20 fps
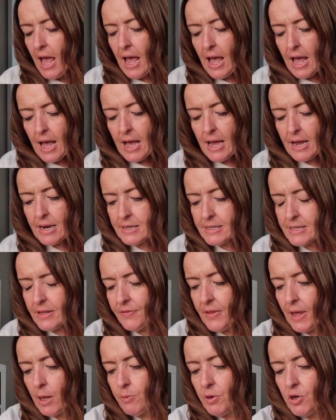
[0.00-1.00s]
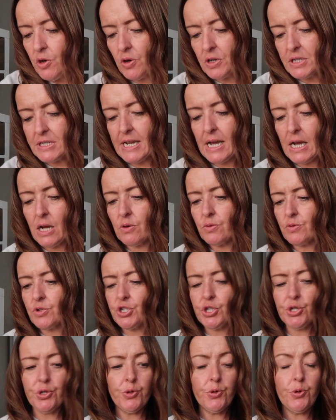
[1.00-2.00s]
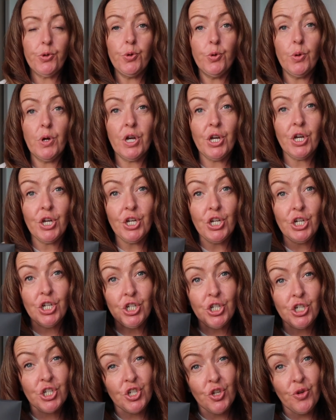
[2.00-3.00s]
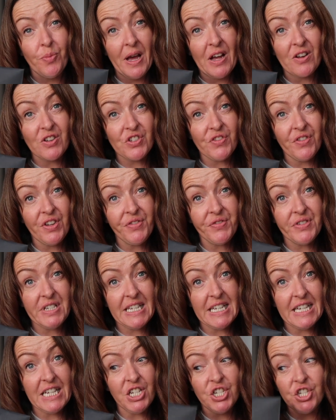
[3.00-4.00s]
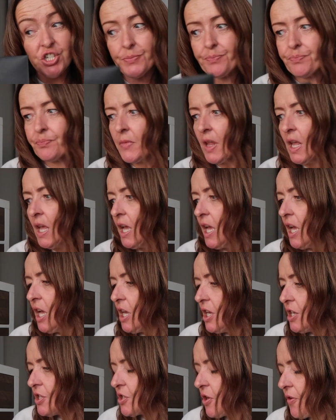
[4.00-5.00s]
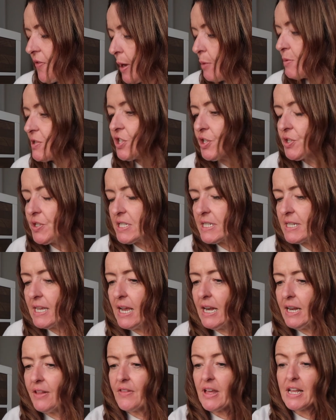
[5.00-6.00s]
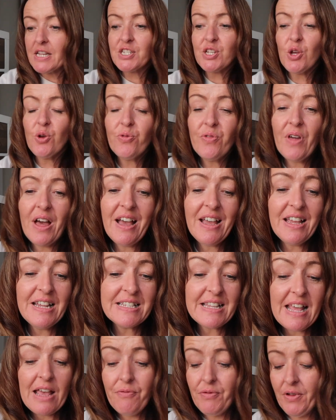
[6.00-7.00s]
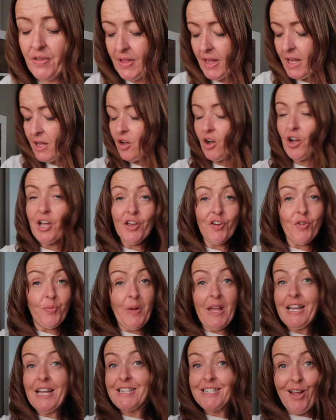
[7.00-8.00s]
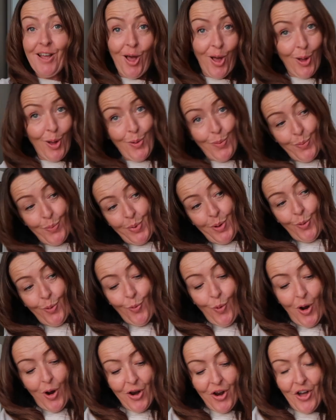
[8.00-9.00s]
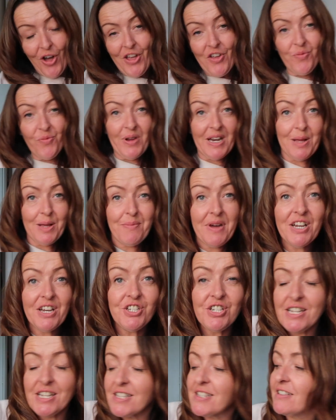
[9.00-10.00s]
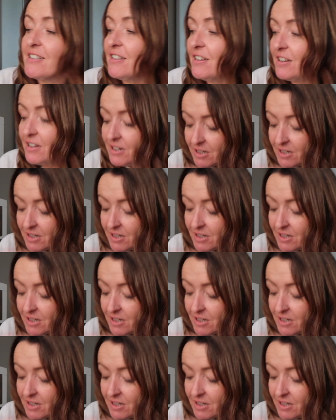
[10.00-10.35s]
and they were knocked down to £2.50 each. So that was a good sale in there. So that is everything I have picked up while I have been in Manchester.